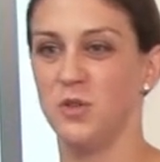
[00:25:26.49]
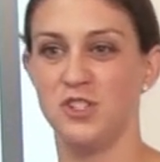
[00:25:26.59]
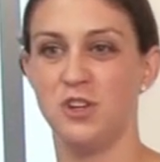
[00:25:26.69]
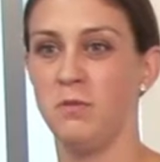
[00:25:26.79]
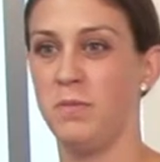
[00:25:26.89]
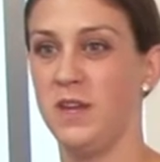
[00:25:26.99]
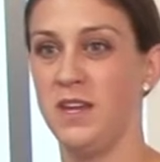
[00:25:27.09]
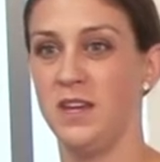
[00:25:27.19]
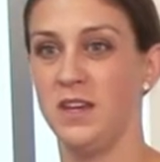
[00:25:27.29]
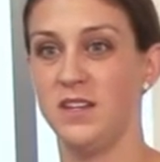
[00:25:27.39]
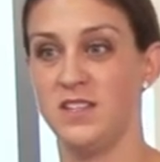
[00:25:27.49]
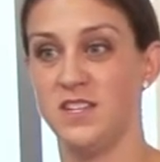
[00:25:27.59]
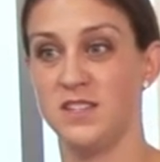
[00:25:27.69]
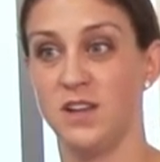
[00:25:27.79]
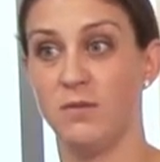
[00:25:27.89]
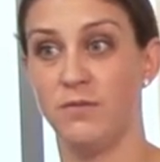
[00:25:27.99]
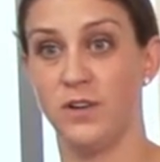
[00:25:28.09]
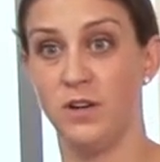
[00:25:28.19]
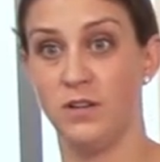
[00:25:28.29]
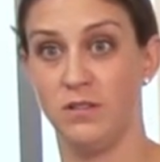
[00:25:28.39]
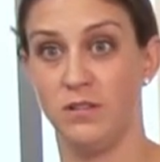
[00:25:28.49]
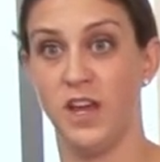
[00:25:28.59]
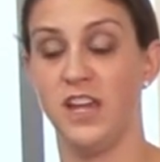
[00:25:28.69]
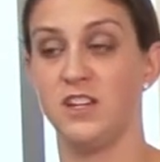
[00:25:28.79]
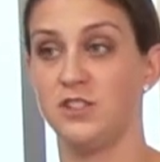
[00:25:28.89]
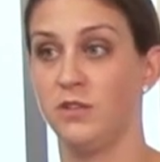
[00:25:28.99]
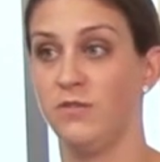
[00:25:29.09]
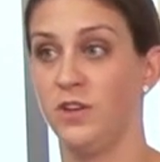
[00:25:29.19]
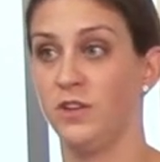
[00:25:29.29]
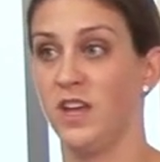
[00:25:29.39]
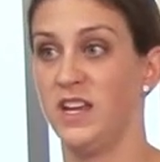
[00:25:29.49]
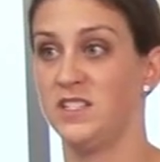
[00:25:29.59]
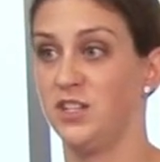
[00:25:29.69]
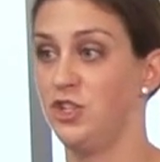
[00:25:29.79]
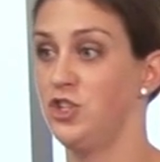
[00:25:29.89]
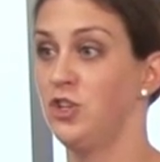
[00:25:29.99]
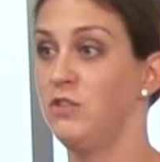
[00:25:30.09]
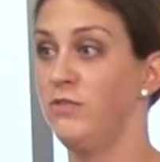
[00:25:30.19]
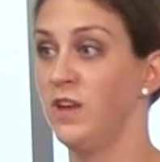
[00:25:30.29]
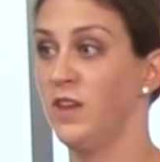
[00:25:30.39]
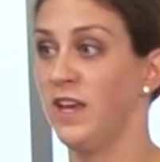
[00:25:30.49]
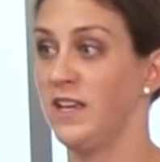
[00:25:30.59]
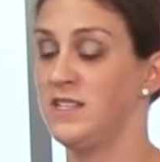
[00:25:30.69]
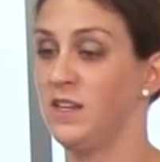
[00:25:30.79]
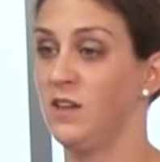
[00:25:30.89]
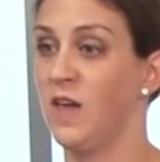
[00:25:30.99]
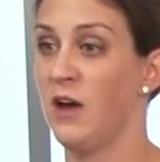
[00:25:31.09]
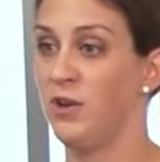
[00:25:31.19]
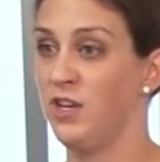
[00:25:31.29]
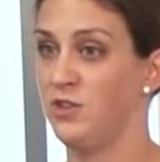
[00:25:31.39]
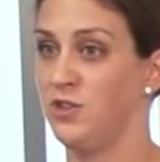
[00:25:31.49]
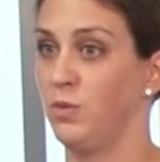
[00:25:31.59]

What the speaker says: it shouldn't be discomfort, okay? It should feel nice, and you should feel like it's allowing you to